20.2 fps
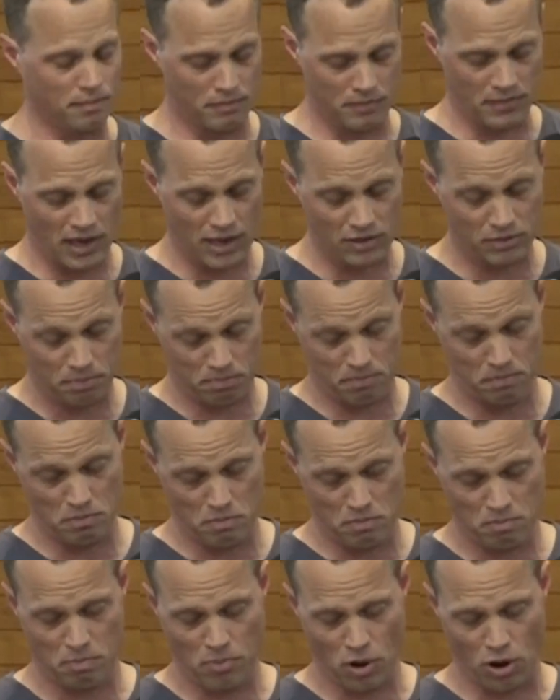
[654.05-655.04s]
as
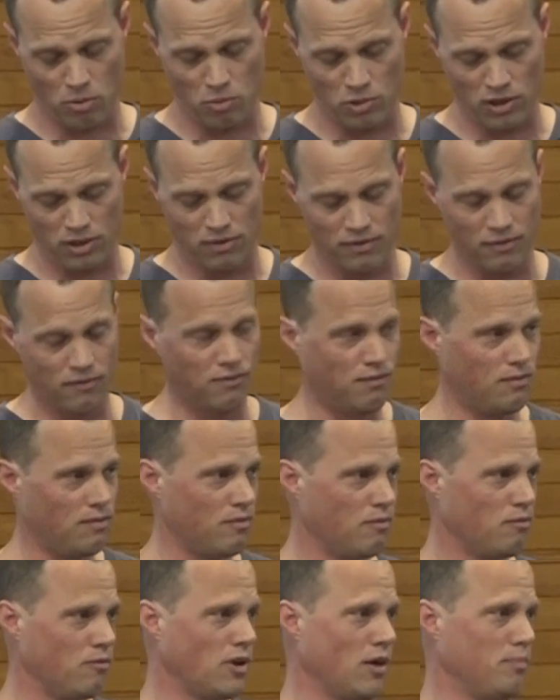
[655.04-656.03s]
Pope with
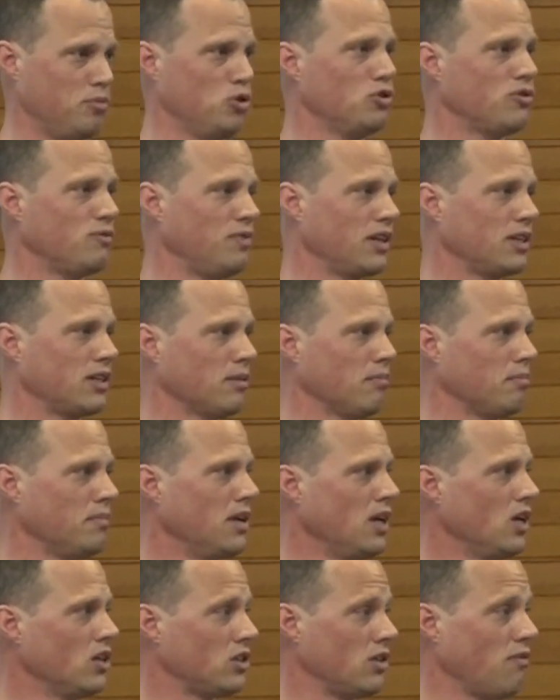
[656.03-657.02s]
abuse victim
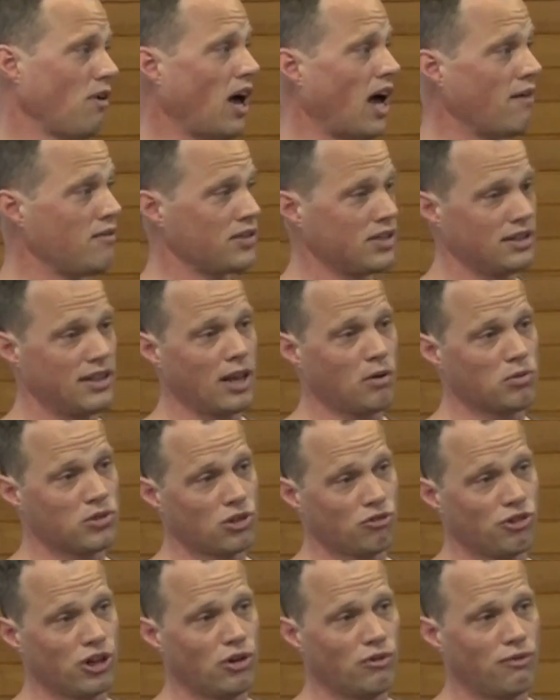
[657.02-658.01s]
survivors, and that was
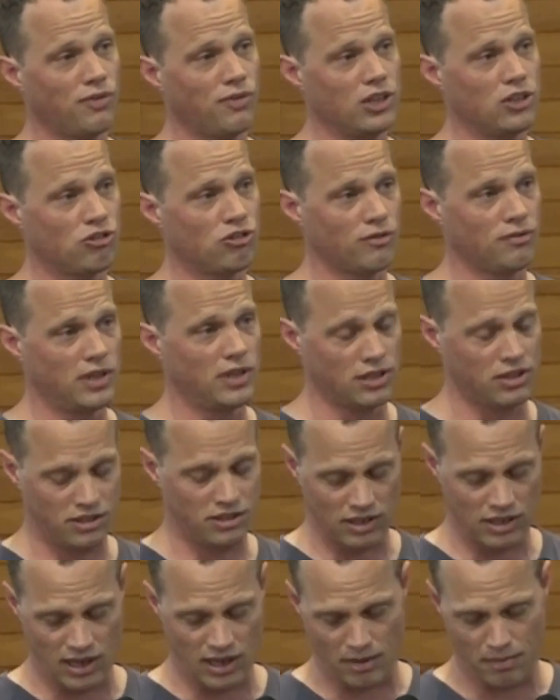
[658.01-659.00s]
a real feature of
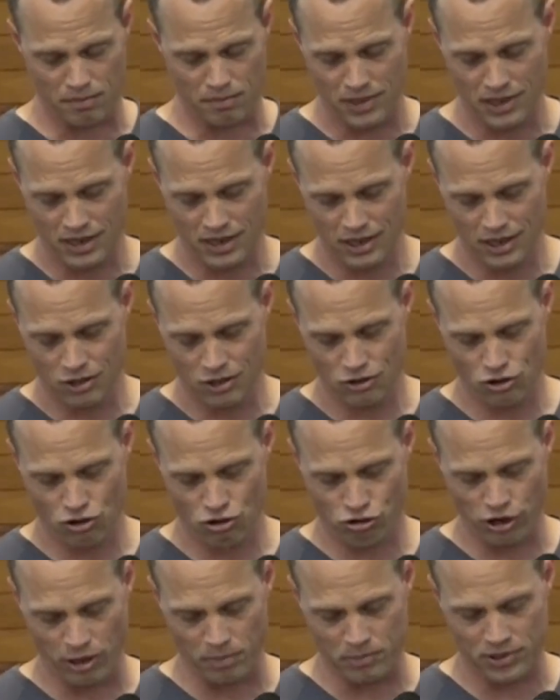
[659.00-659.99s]
his
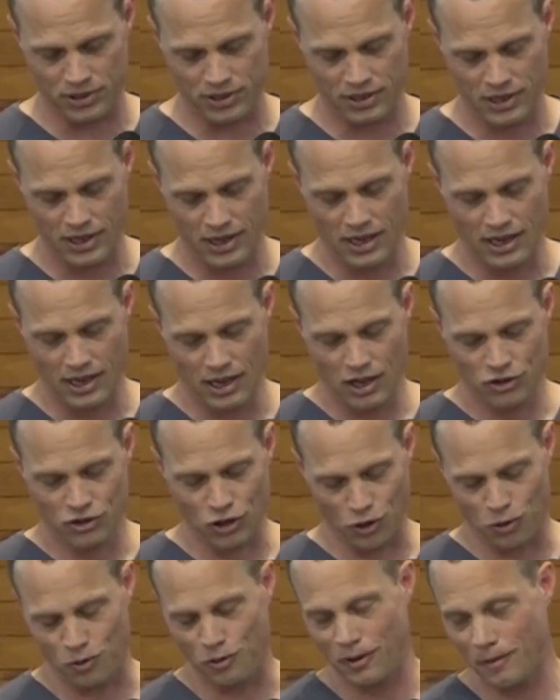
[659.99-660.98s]
trips.
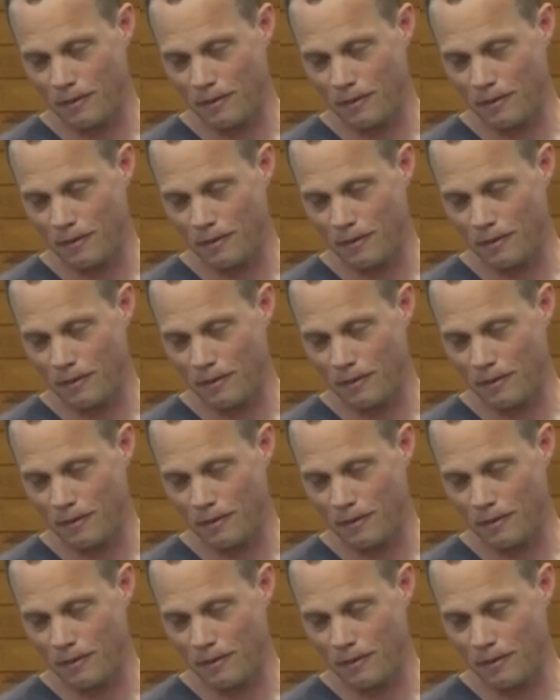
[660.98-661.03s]
So,